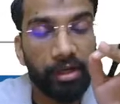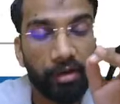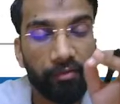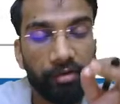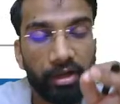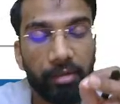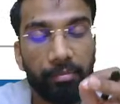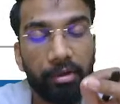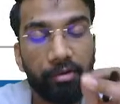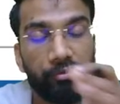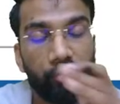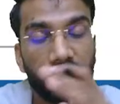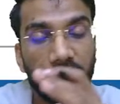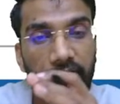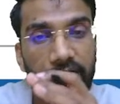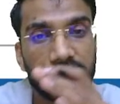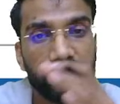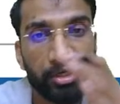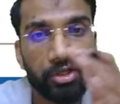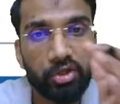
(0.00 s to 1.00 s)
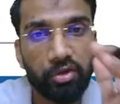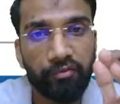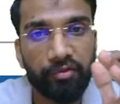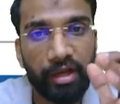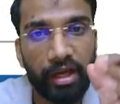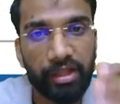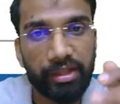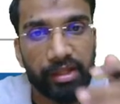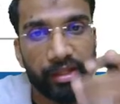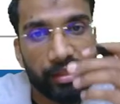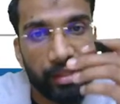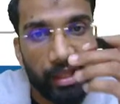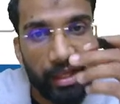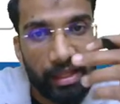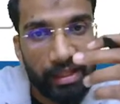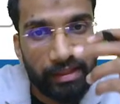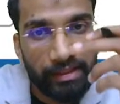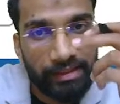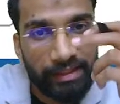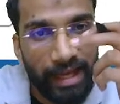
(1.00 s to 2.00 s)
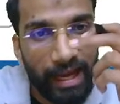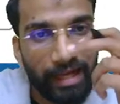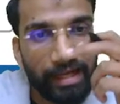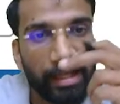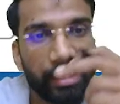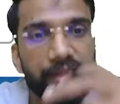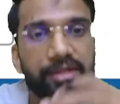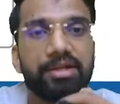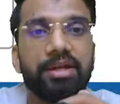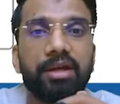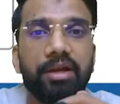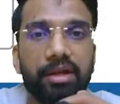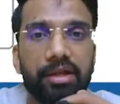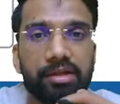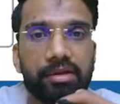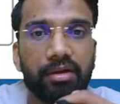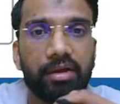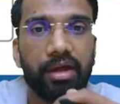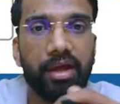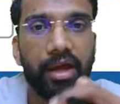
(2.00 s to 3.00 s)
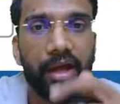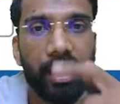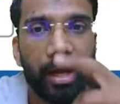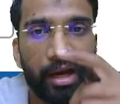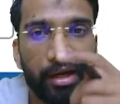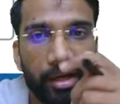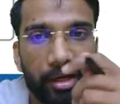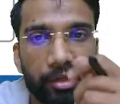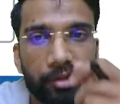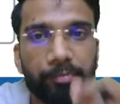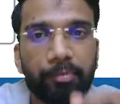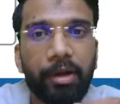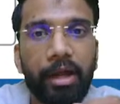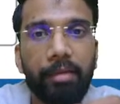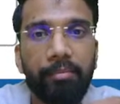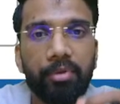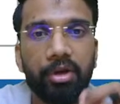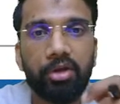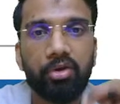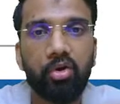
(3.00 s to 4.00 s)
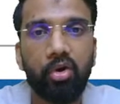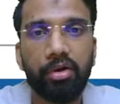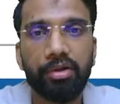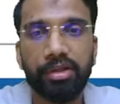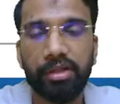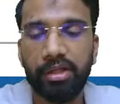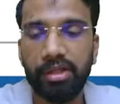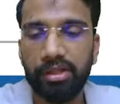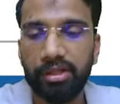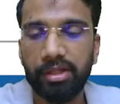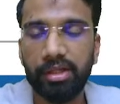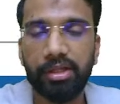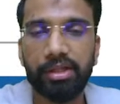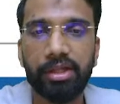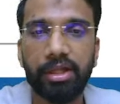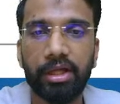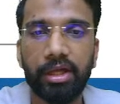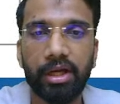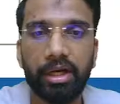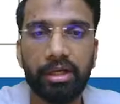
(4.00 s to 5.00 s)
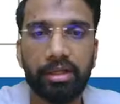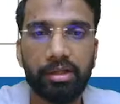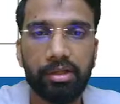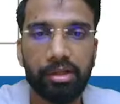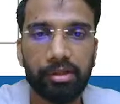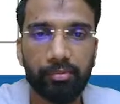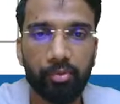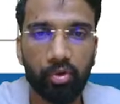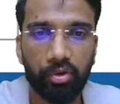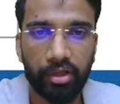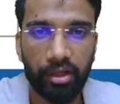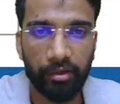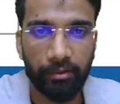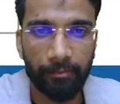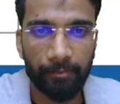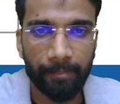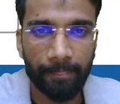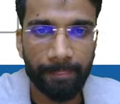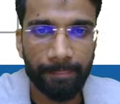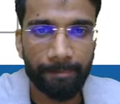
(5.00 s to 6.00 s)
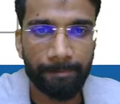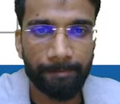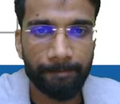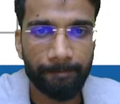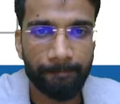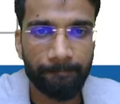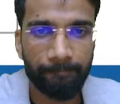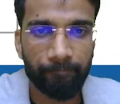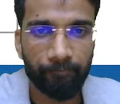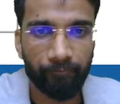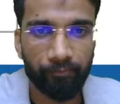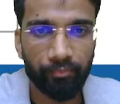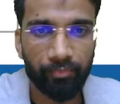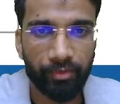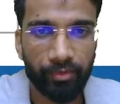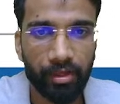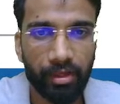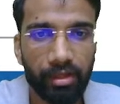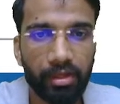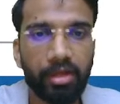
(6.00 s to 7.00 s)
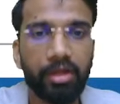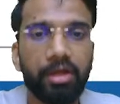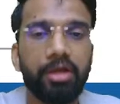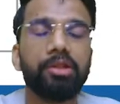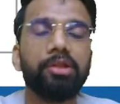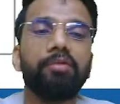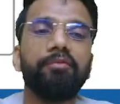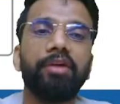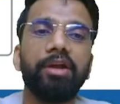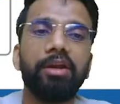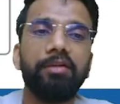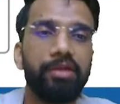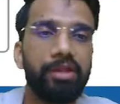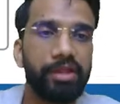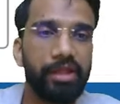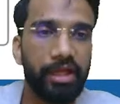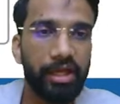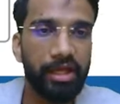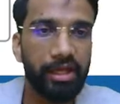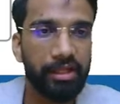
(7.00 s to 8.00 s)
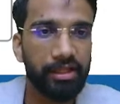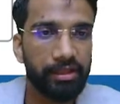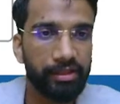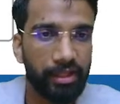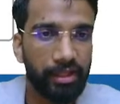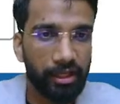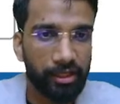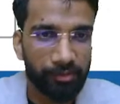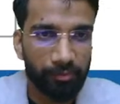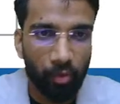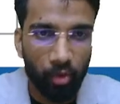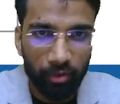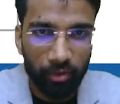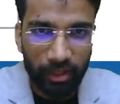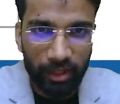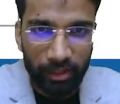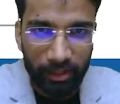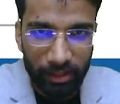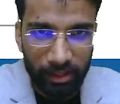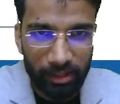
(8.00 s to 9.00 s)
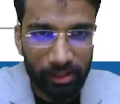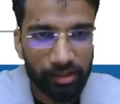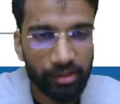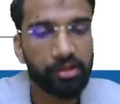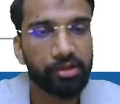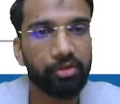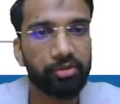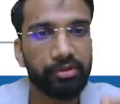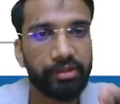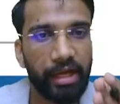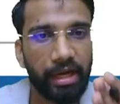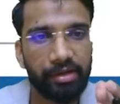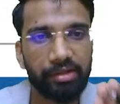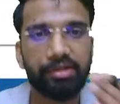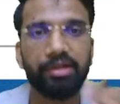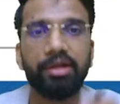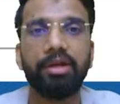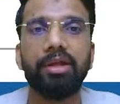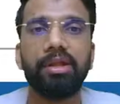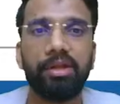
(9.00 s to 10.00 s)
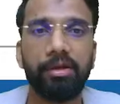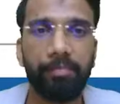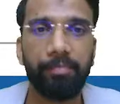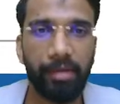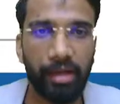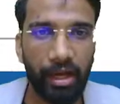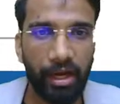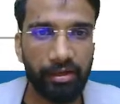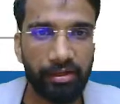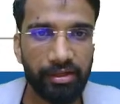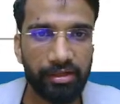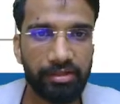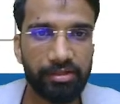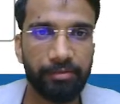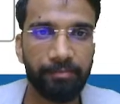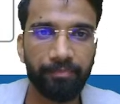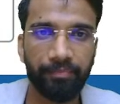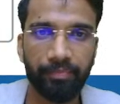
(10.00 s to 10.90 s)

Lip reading: been available for exchange of gases, that has decreased, and its primary cause is cigarette smoking. Okay, so when we say that smoking kills, so that's the reason behind it.